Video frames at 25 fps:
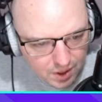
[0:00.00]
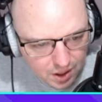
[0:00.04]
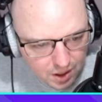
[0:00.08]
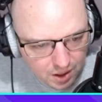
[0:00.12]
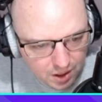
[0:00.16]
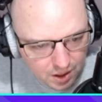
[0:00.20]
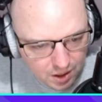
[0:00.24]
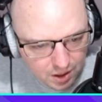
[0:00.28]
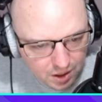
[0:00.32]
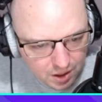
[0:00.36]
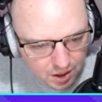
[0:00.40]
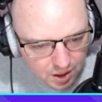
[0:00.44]

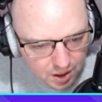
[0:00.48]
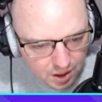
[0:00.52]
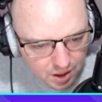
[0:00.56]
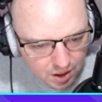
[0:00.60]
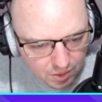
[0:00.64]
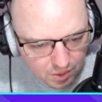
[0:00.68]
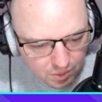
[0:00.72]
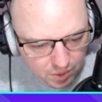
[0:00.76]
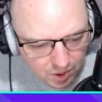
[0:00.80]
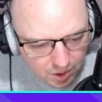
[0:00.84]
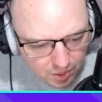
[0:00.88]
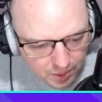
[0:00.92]

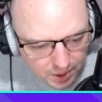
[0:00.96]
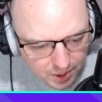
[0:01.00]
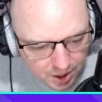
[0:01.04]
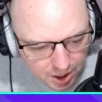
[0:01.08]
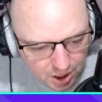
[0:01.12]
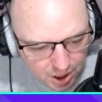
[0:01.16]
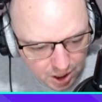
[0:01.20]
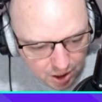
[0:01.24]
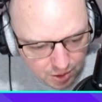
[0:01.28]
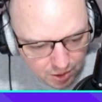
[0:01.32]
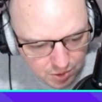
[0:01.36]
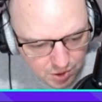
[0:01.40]
Where are we going to
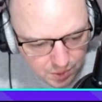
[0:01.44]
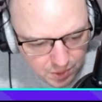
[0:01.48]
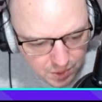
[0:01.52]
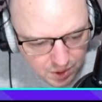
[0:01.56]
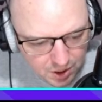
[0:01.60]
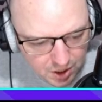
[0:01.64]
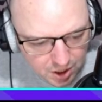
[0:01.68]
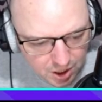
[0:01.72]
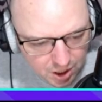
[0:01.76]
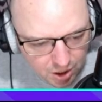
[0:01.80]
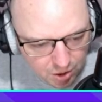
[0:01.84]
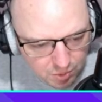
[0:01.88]
go? So, we're
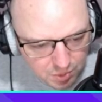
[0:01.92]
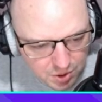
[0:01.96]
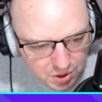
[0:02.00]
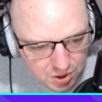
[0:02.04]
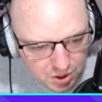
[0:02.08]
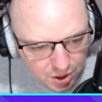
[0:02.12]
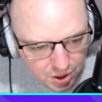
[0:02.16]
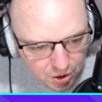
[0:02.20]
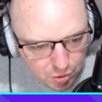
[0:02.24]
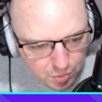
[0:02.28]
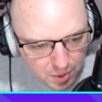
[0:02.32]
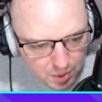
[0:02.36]
going to go
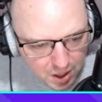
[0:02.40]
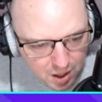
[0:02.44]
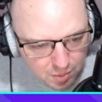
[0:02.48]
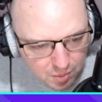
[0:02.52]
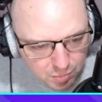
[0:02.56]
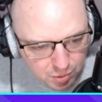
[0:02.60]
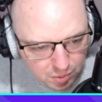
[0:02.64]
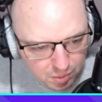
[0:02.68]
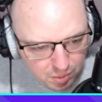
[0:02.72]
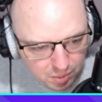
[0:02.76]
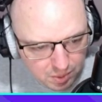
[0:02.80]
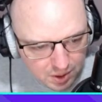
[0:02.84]
Matoma,
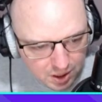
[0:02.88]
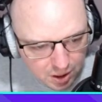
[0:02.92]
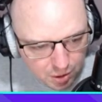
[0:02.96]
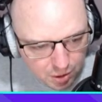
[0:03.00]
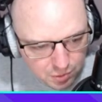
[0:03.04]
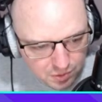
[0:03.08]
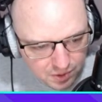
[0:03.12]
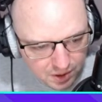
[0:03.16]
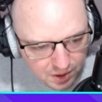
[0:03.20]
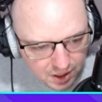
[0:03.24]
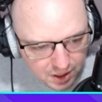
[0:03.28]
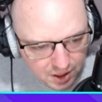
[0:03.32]
probably
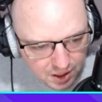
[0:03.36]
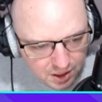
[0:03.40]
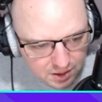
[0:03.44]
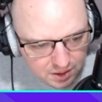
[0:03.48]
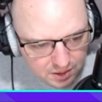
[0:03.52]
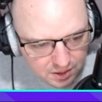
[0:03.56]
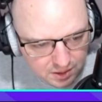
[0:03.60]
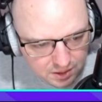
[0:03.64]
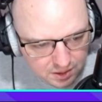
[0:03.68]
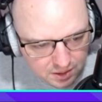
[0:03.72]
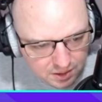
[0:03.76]
over.